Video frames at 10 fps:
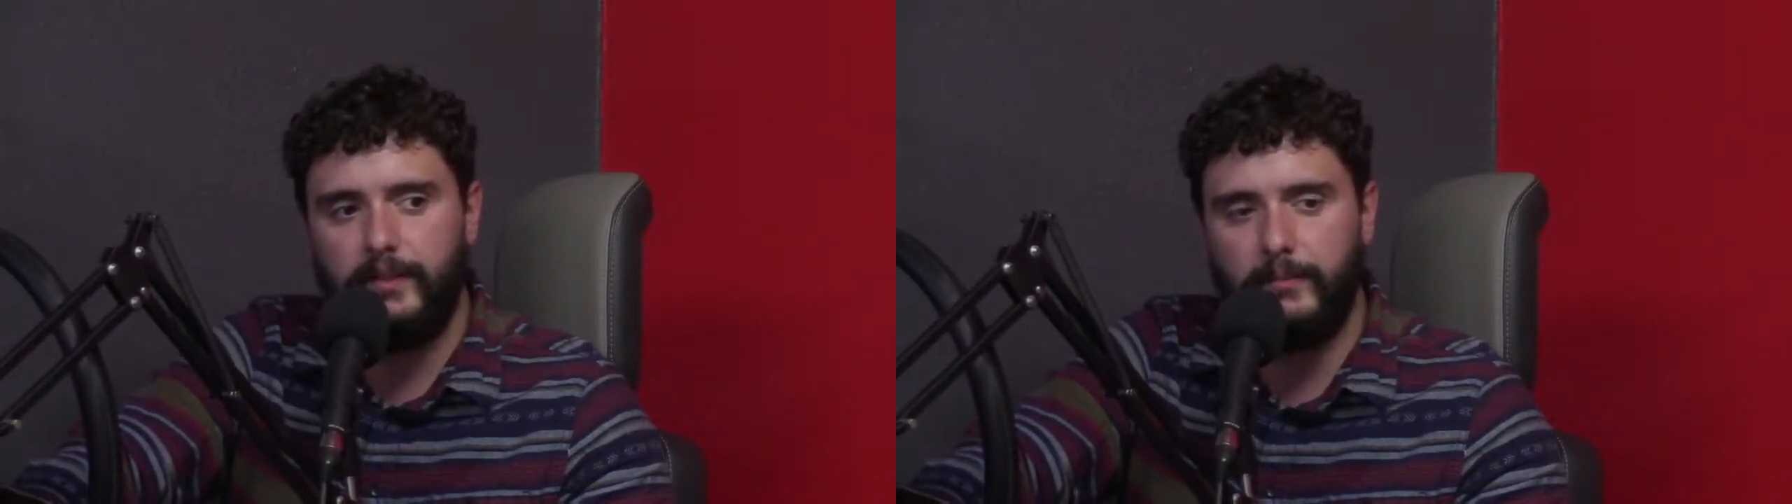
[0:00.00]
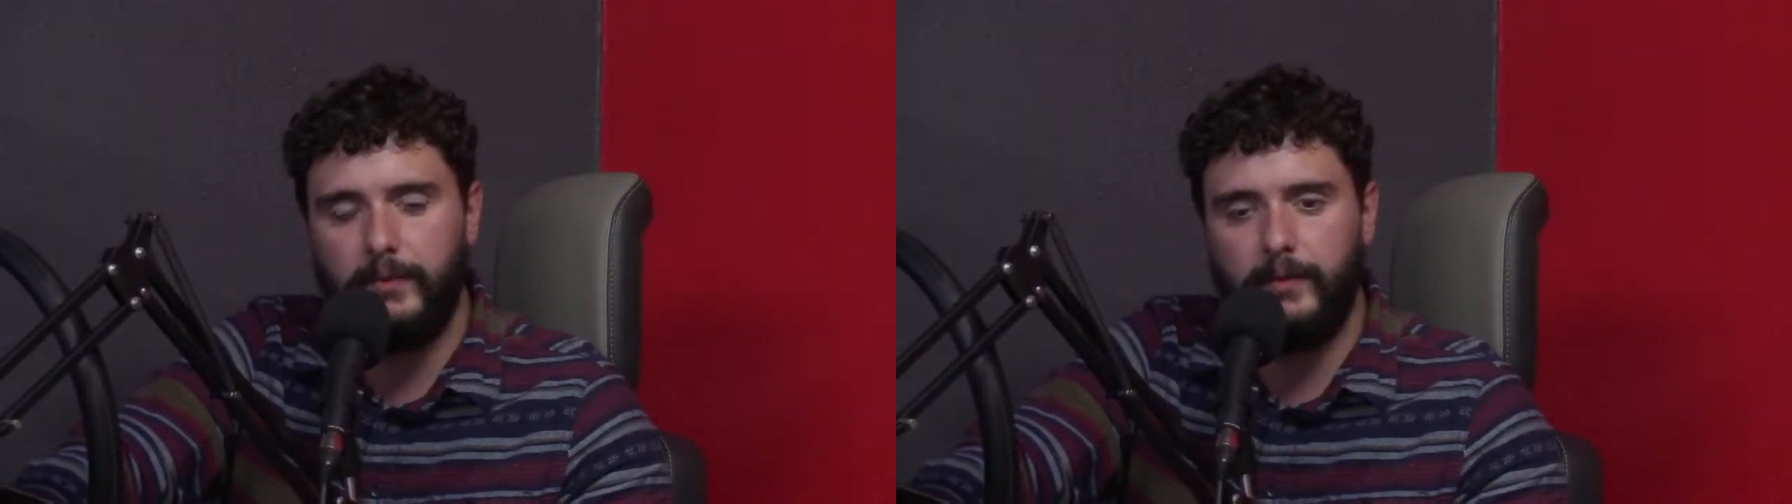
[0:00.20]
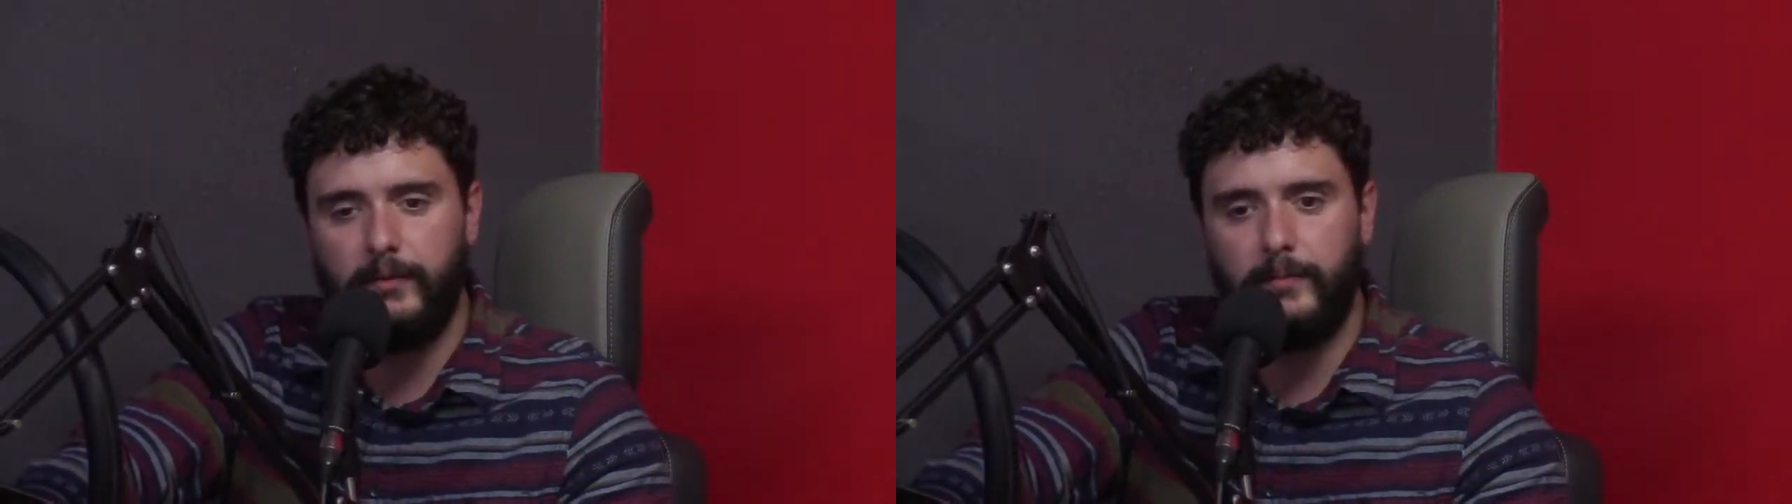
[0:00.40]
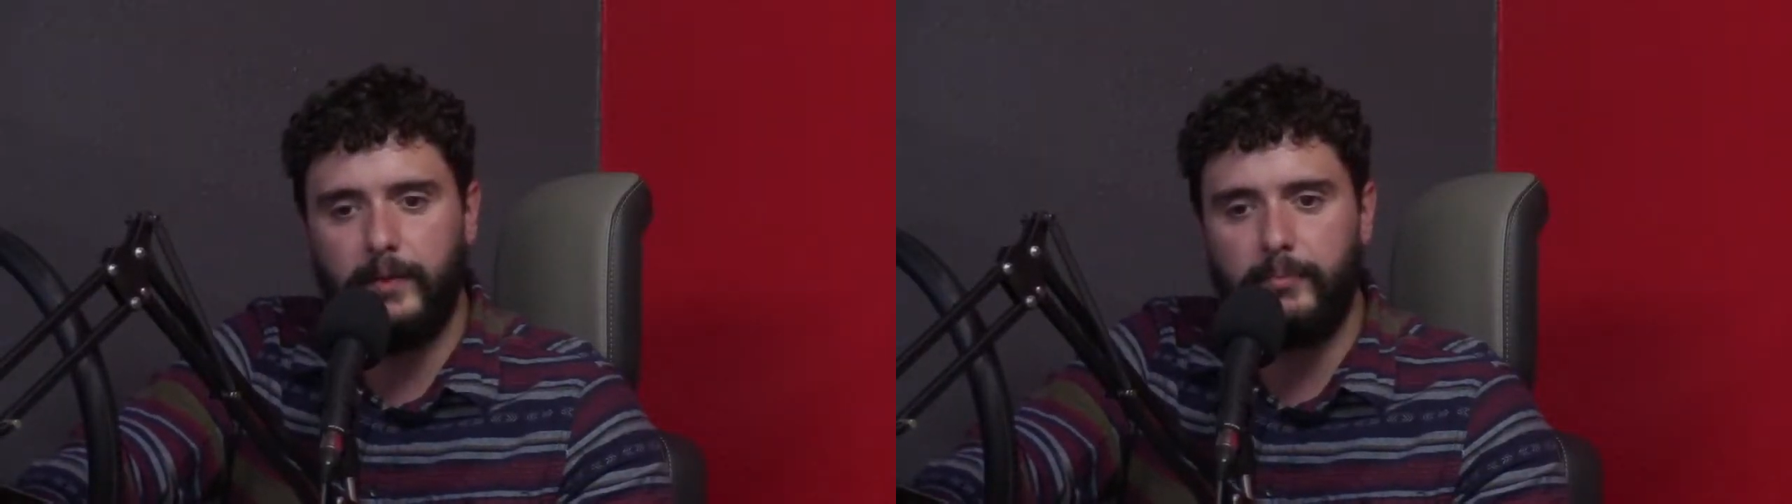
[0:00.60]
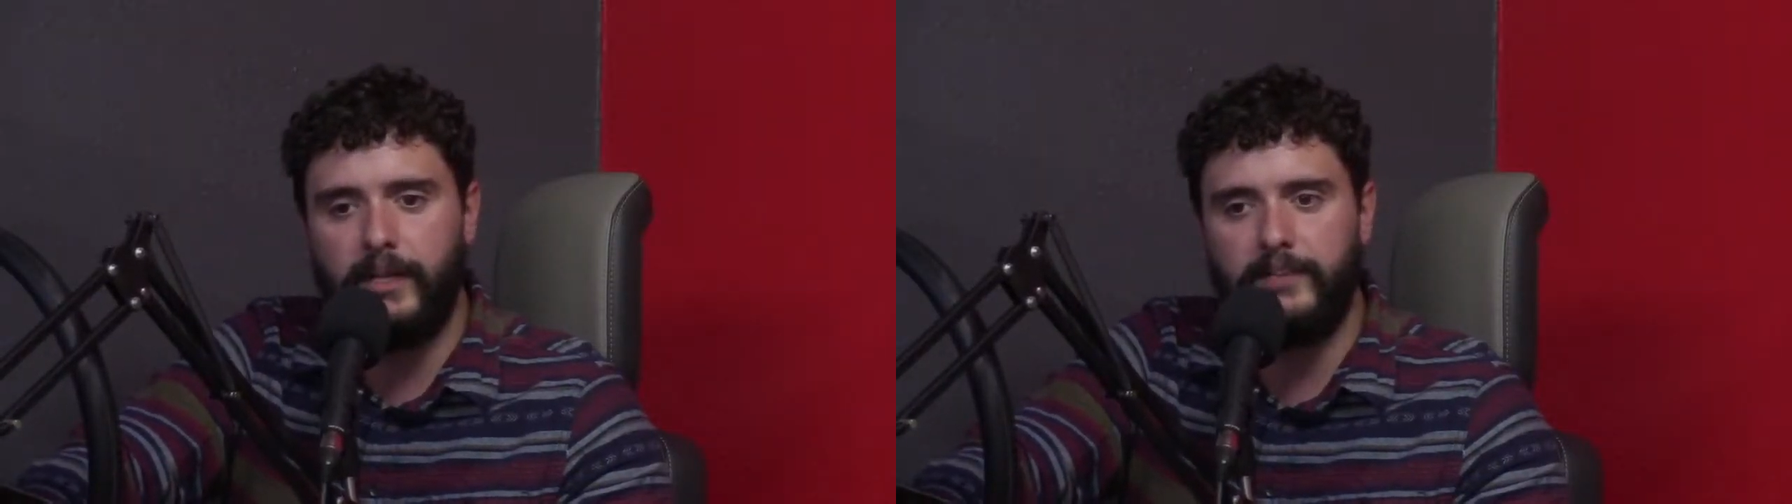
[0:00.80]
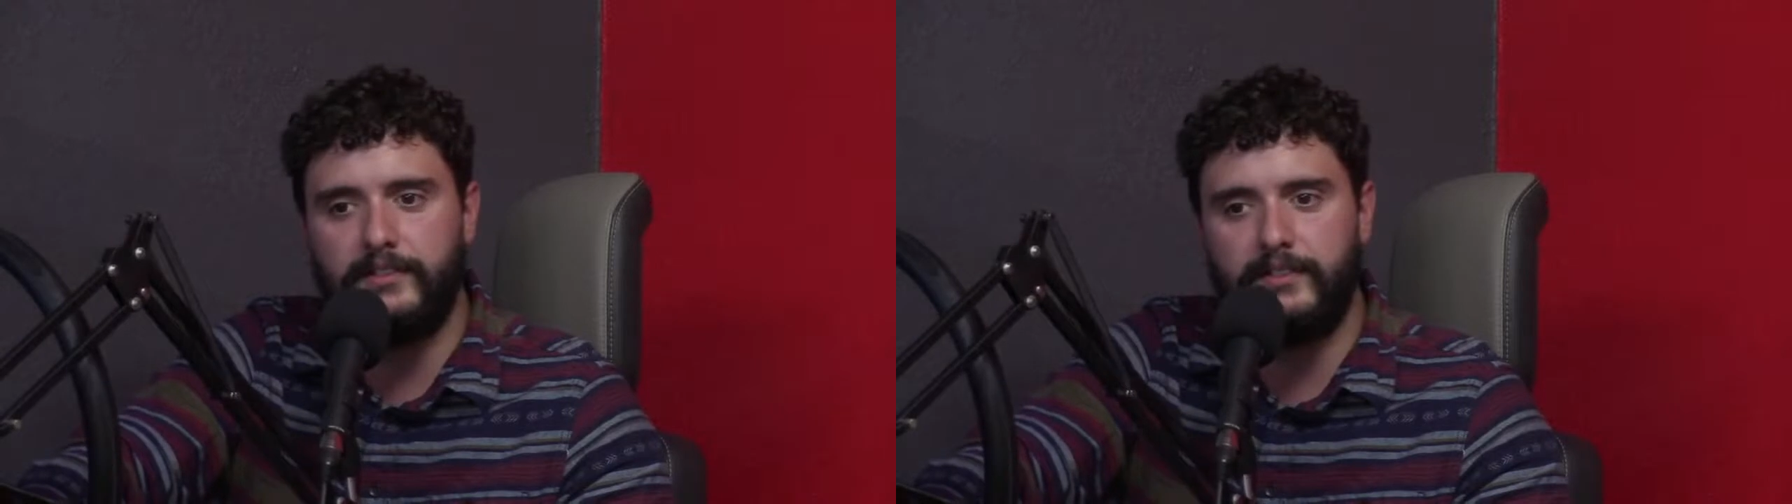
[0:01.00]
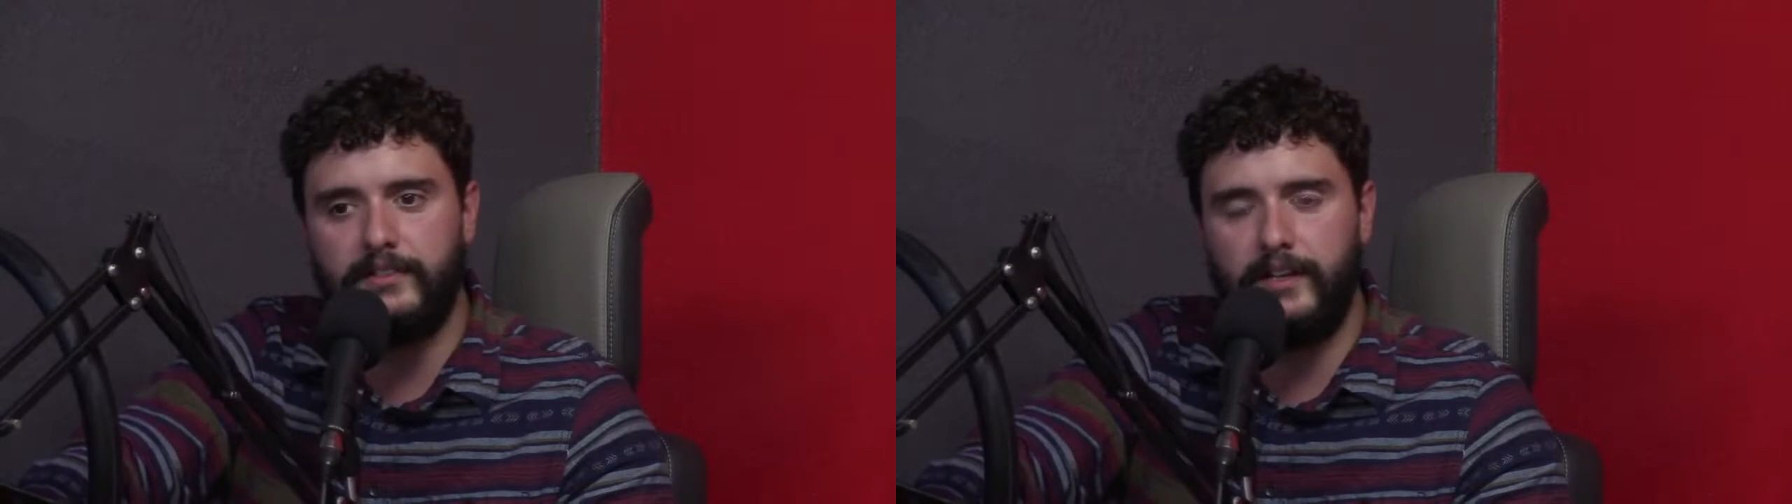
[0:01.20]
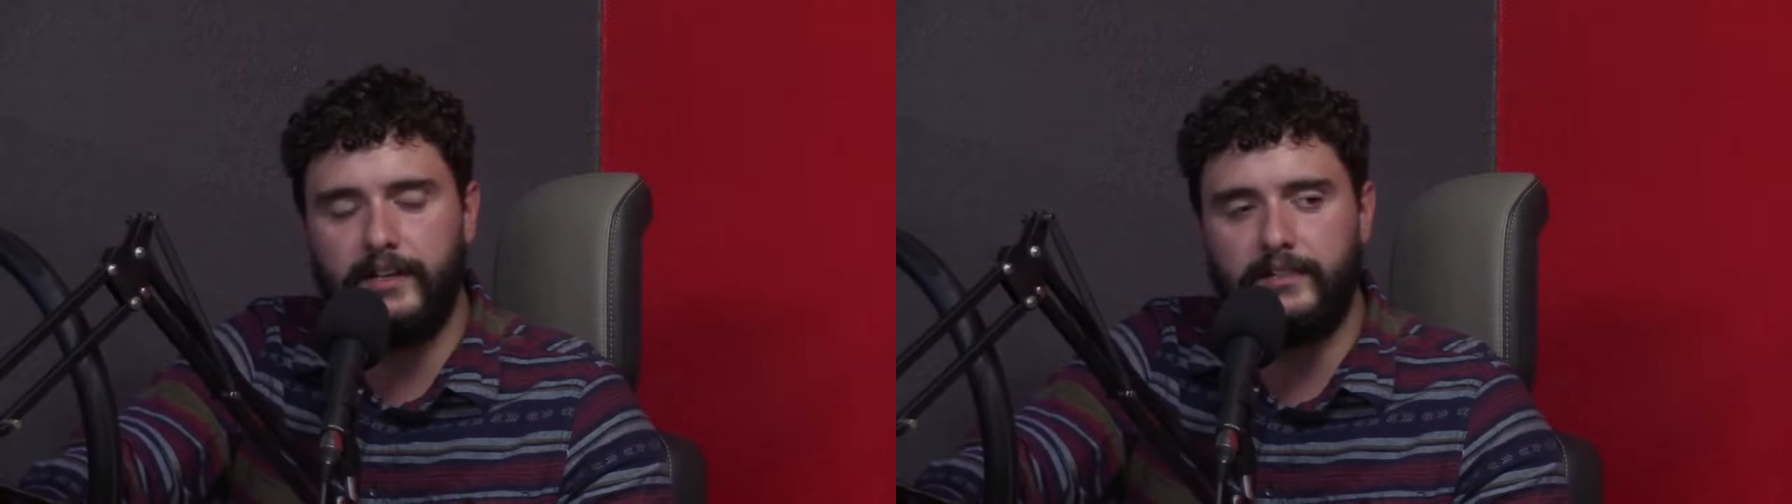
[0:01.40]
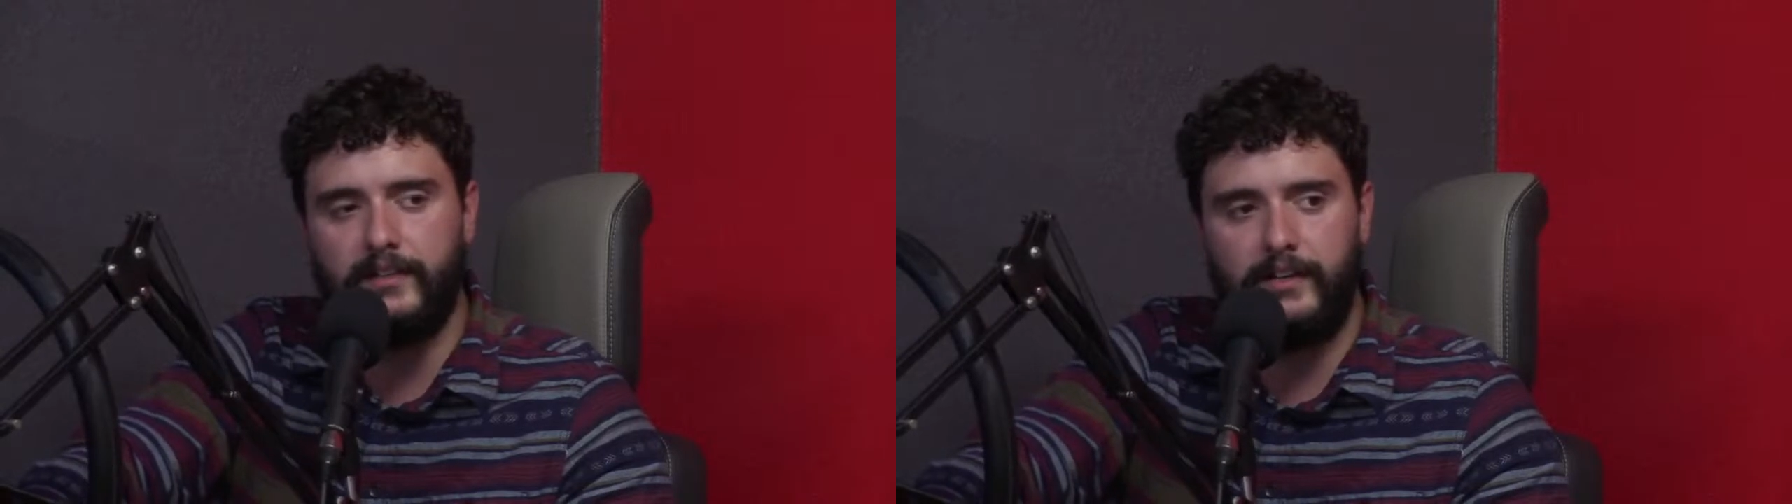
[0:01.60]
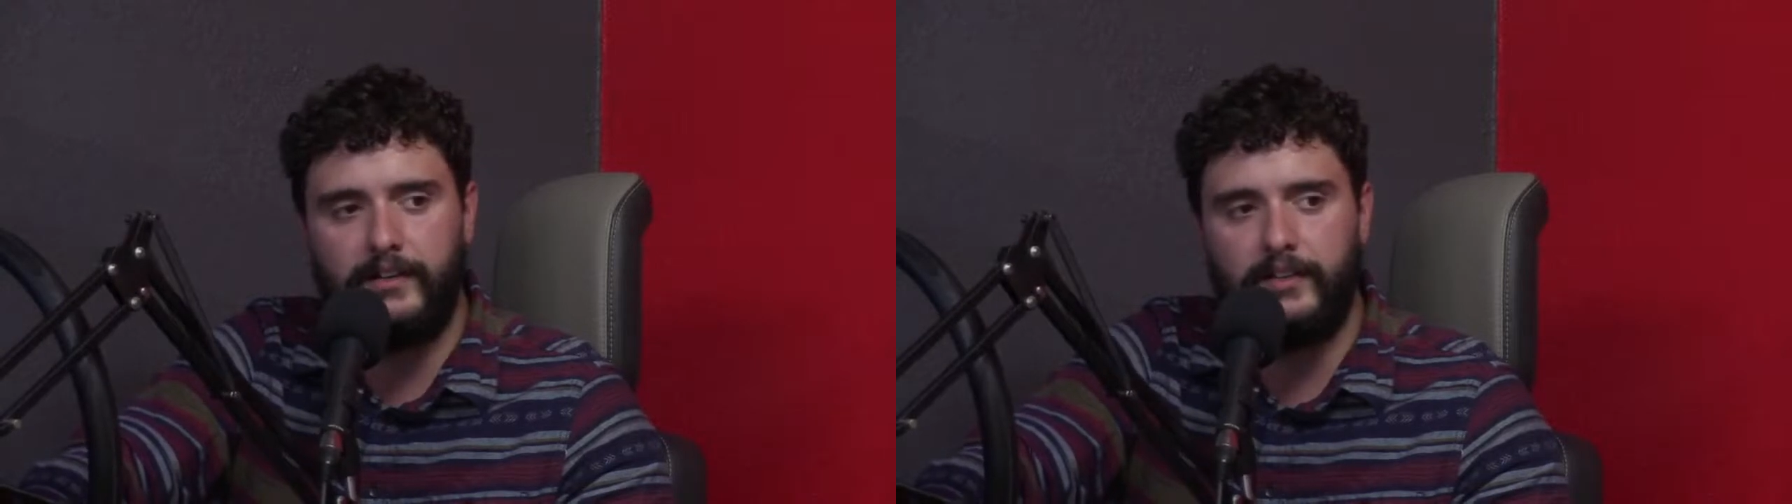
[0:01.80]
But the plan is to slide
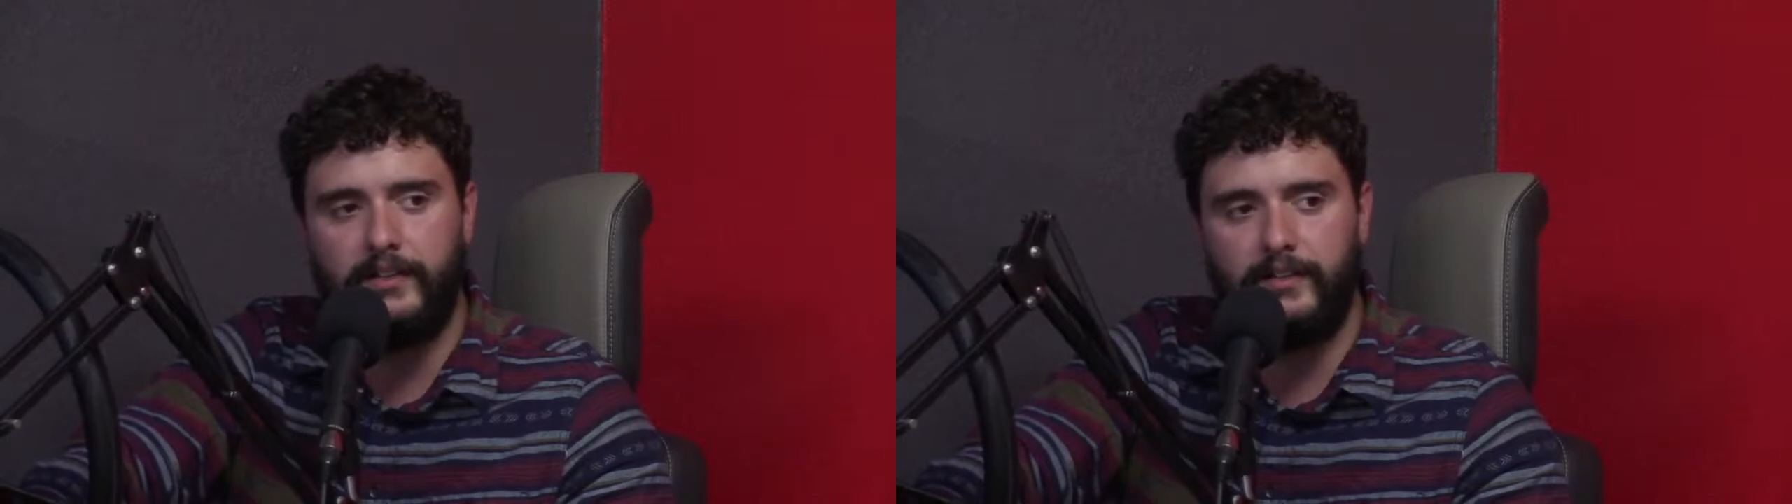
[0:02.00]
Saturday,